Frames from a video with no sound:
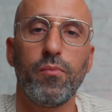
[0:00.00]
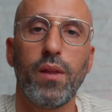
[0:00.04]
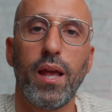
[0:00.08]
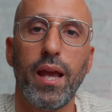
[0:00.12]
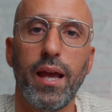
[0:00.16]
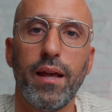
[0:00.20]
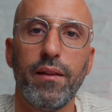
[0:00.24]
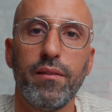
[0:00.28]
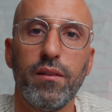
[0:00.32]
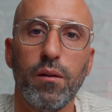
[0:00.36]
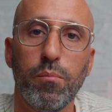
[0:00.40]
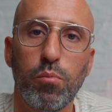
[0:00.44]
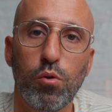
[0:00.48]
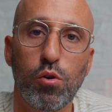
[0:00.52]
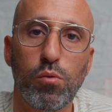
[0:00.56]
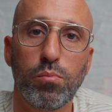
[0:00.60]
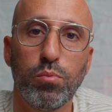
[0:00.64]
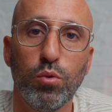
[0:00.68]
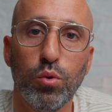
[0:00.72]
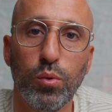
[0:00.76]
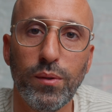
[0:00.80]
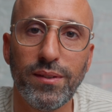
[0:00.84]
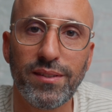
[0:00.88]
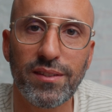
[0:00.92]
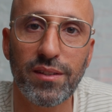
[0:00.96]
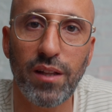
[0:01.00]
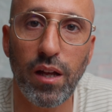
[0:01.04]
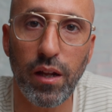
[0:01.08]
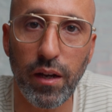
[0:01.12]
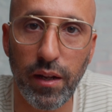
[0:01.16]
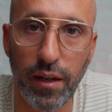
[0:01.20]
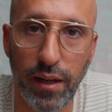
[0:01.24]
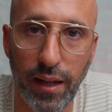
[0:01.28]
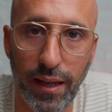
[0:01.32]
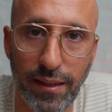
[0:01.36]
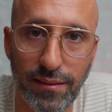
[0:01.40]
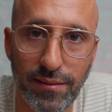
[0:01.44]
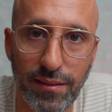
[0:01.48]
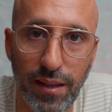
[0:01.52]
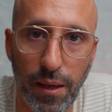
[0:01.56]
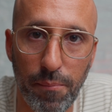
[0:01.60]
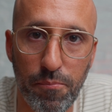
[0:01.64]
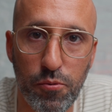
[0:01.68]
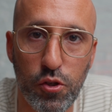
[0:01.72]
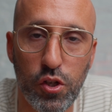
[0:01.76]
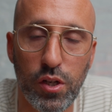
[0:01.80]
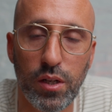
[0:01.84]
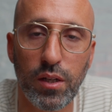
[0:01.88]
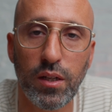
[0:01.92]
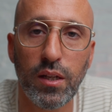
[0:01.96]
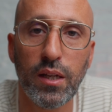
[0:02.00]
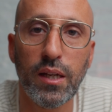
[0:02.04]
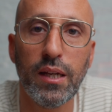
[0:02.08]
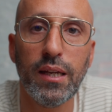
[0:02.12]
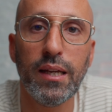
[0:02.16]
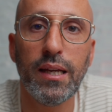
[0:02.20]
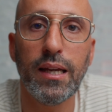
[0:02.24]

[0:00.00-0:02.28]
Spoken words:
And the Boerboel is not an exception.